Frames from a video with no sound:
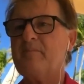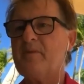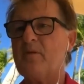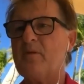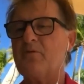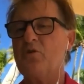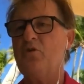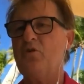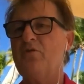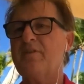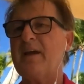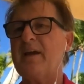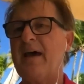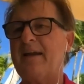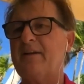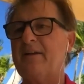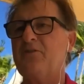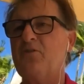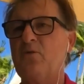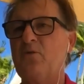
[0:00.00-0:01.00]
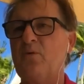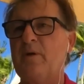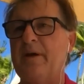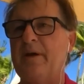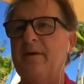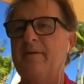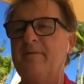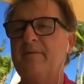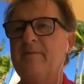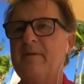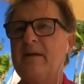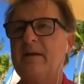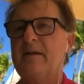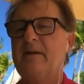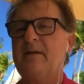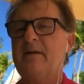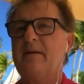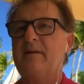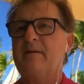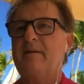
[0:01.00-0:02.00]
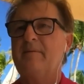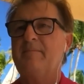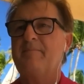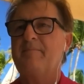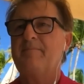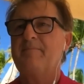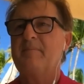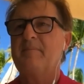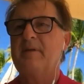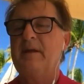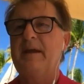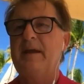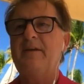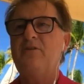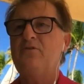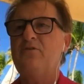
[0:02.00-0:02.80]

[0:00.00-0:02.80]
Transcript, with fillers: You've got to do it. And you